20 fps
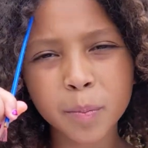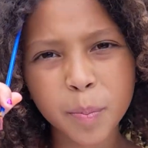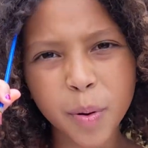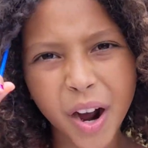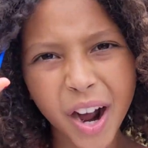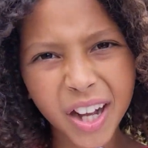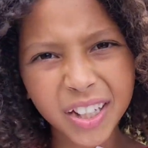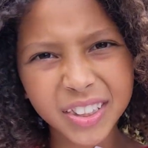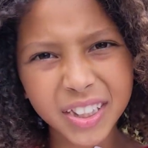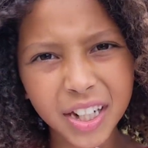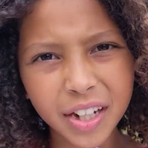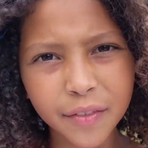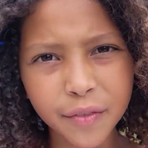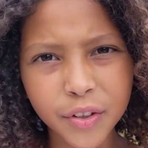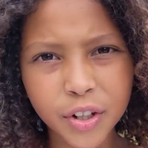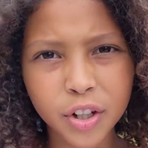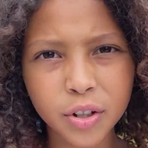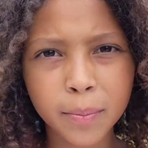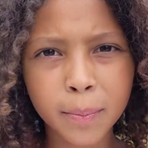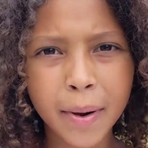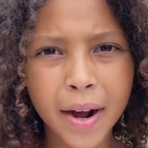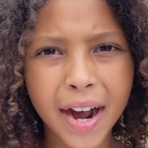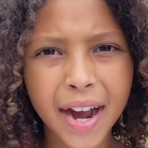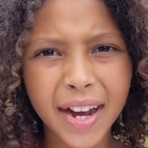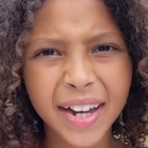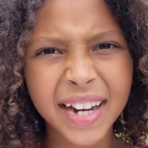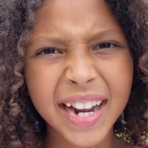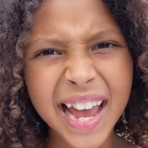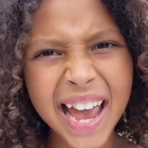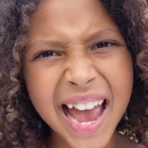positive in your
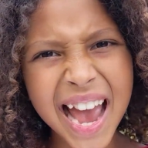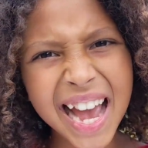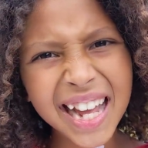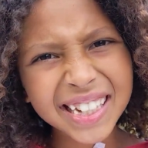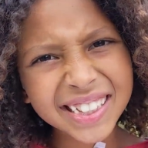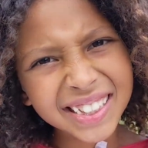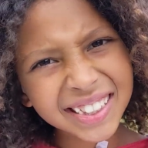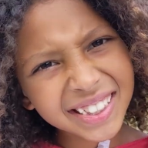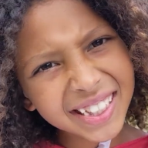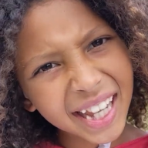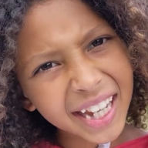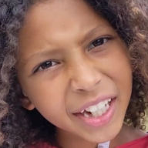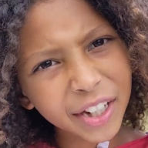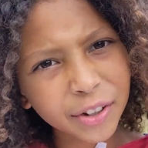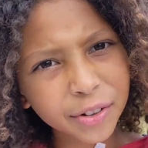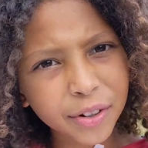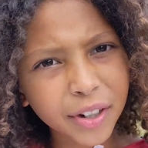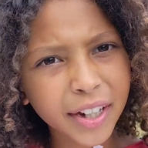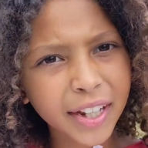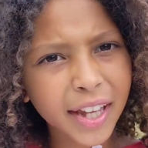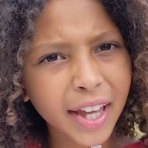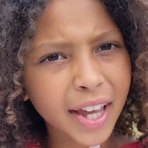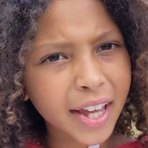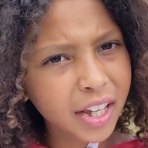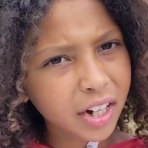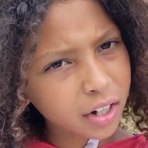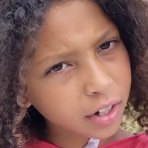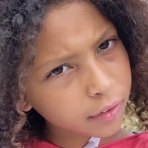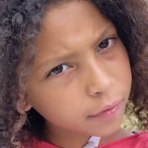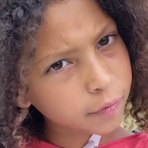mind and stay
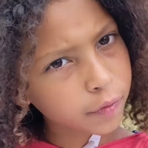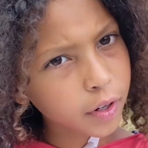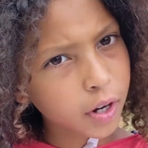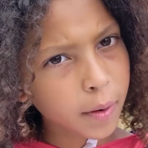creative